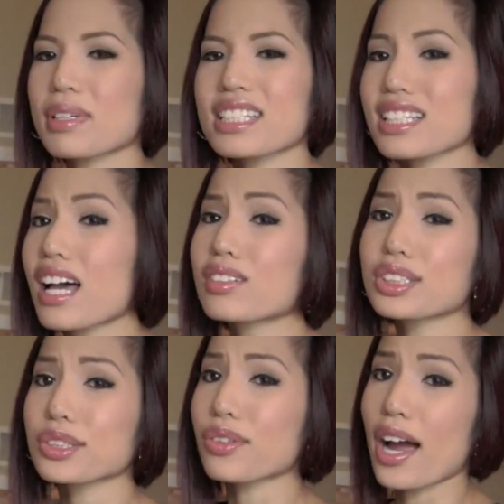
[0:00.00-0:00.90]
He just
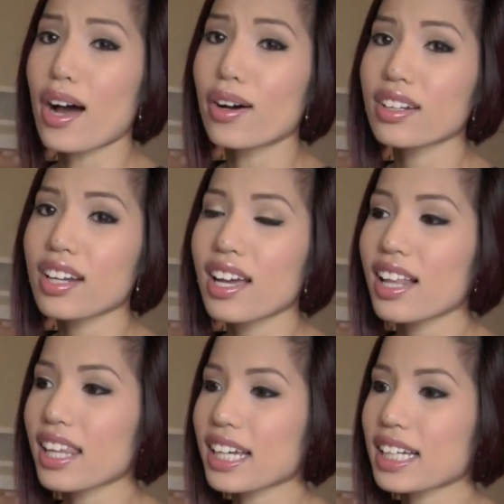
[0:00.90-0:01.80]
lounges around
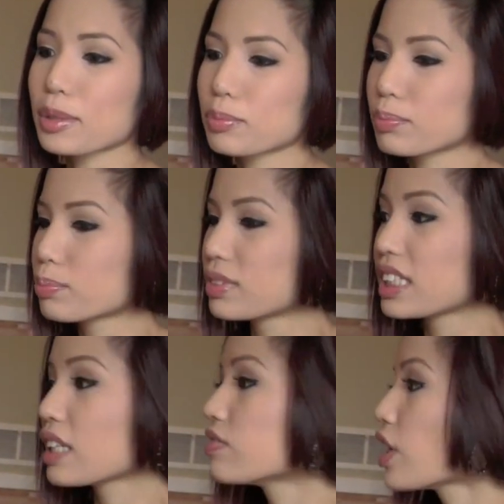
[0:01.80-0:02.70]
like a
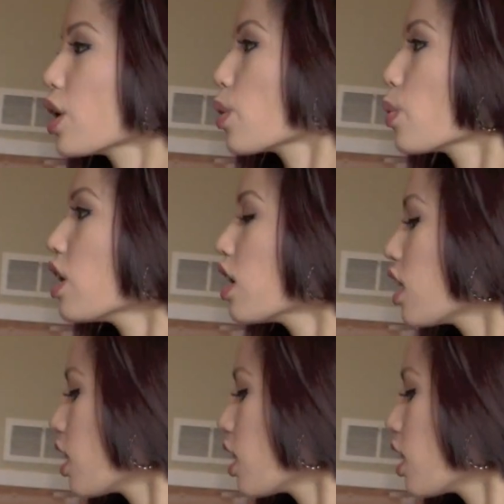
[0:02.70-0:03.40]
devo,